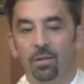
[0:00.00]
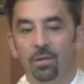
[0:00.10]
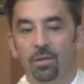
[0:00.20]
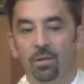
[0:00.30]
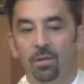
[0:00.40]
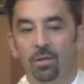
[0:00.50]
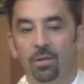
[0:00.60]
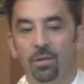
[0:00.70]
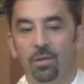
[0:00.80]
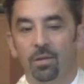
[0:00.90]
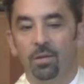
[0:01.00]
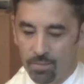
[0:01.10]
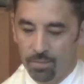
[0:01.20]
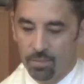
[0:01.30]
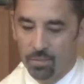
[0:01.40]
Thank God.
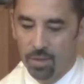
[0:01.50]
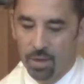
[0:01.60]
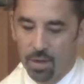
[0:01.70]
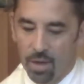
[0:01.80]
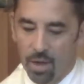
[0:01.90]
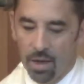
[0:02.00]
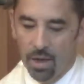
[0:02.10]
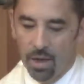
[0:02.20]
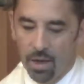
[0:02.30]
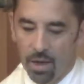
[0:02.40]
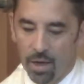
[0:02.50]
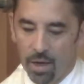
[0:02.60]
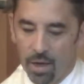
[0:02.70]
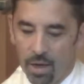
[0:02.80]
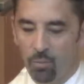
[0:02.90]
In America,
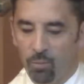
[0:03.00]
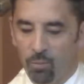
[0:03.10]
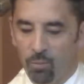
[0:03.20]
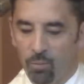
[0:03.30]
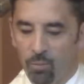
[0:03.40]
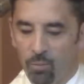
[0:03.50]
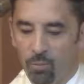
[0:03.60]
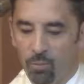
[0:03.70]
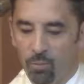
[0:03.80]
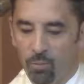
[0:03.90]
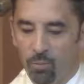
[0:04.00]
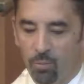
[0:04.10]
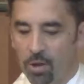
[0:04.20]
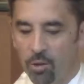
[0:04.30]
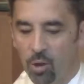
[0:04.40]
Rabbi Prinz tried to warn
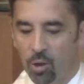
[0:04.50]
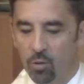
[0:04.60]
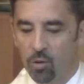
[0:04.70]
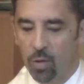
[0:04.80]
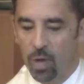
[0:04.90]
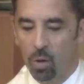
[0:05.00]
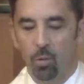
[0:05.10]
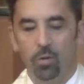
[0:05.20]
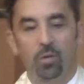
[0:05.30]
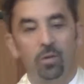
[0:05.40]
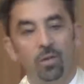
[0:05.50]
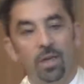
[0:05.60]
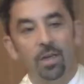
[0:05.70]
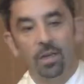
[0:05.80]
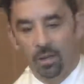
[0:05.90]
American Jews about what was
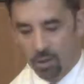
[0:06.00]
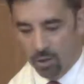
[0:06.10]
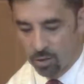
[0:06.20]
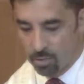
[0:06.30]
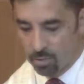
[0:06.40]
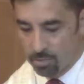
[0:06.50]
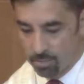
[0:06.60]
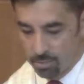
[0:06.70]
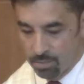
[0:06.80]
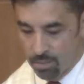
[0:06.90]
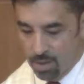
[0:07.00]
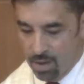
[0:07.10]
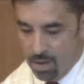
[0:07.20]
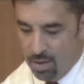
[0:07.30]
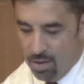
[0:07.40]
descending in Europe.
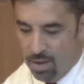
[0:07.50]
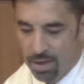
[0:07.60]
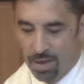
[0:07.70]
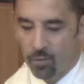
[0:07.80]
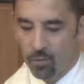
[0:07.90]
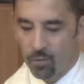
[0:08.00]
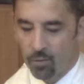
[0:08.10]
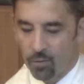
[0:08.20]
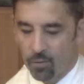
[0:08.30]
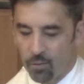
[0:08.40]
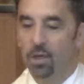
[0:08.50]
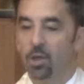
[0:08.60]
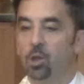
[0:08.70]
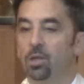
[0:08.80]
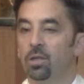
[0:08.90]
And after the
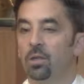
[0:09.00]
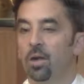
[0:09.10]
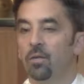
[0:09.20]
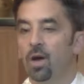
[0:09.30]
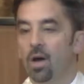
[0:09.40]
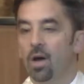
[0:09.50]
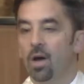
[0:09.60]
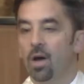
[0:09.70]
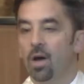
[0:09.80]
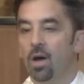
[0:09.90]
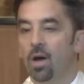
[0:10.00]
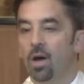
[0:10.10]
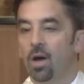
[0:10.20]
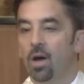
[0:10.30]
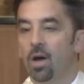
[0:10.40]
devastation of the
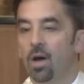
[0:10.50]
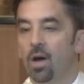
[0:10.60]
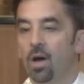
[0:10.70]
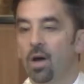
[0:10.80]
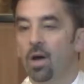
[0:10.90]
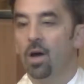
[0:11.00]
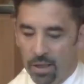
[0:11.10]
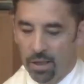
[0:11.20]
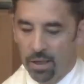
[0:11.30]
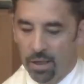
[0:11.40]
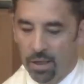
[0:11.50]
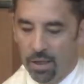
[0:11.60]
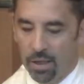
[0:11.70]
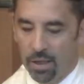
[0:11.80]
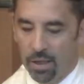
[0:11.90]
Holocaust, he later
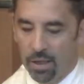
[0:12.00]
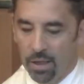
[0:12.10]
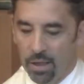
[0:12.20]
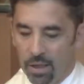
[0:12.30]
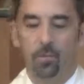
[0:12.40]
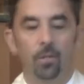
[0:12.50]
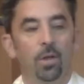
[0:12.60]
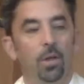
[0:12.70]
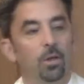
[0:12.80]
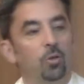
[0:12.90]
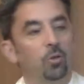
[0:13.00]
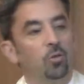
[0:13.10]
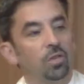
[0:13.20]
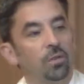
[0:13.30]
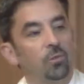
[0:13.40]
devoted himself to
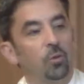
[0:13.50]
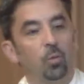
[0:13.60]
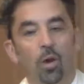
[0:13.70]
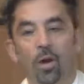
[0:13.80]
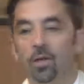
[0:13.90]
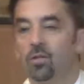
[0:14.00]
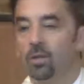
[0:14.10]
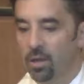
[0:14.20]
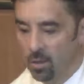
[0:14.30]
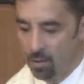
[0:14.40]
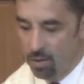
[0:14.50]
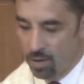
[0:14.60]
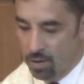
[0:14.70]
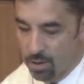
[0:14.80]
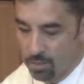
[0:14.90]
civil rights in
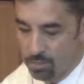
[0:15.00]
America.